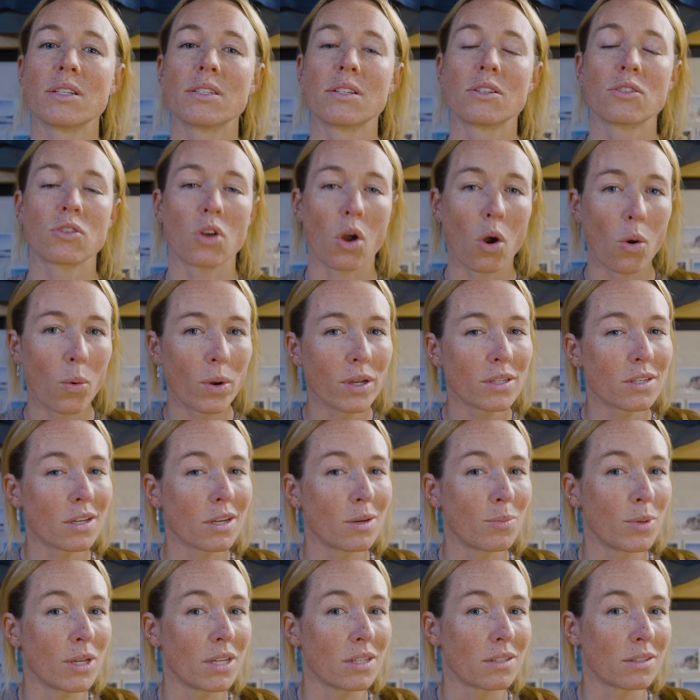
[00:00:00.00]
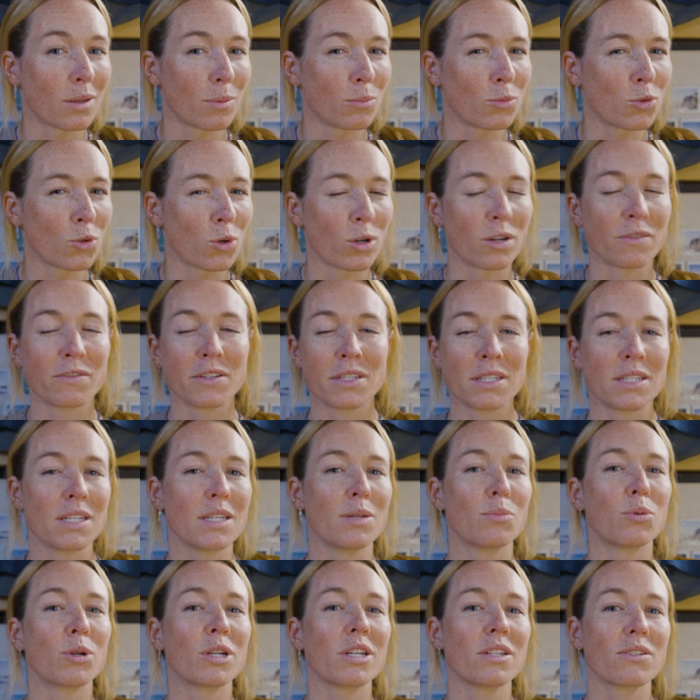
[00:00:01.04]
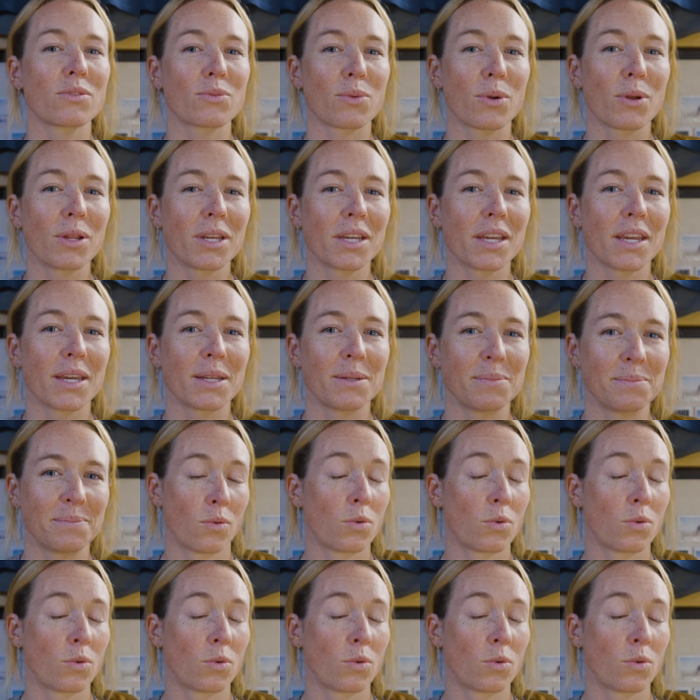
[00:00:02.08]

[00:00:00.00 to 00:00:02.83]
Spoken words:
there's always going to be some sort of a sea breeze rolling in.